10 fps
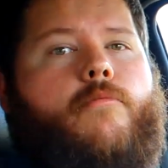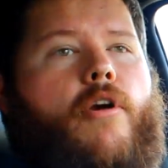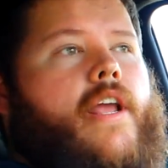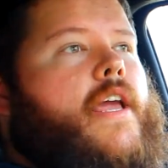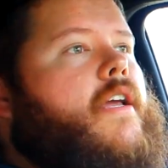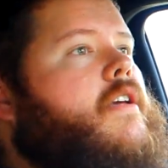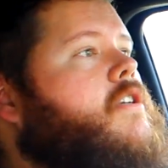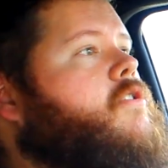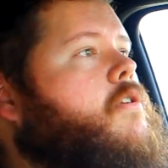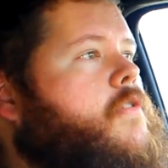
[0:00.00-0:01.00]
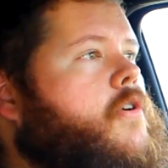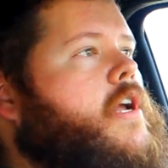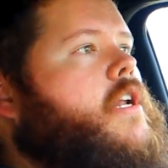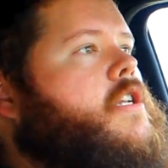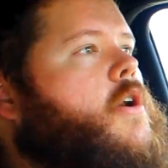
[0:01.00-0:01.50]
braking, so if you're
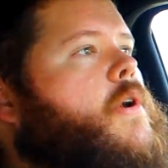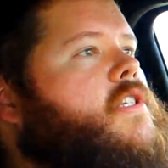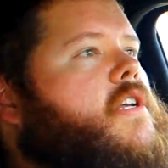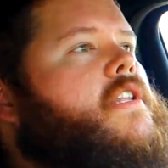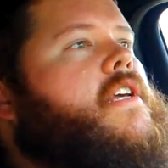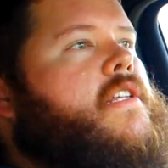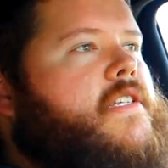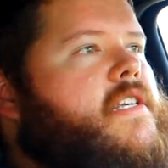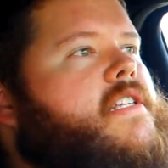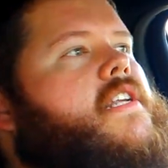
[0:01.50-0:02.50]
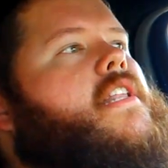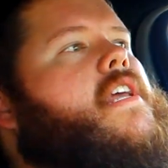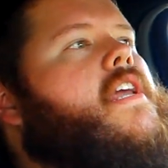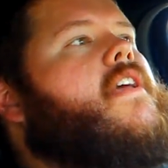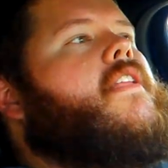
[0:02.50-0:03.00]
into towing something
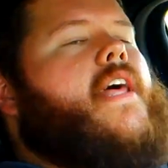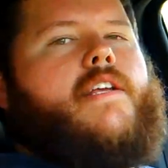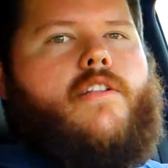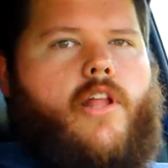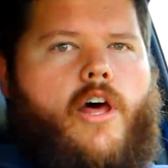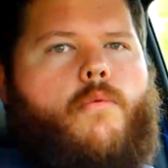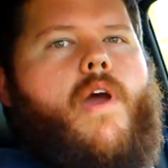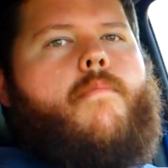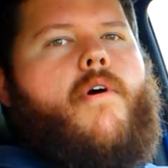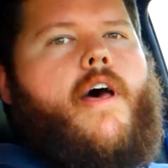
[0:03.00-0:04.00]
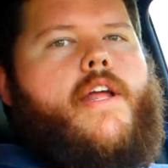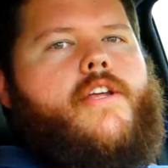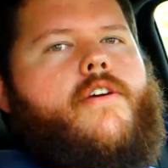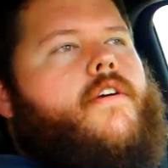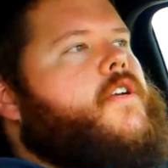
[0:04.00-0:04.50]
consistently that has a lot of weight behind
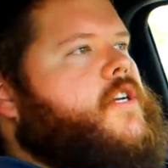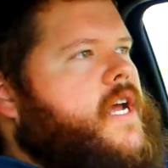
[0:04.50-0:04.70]
you, you're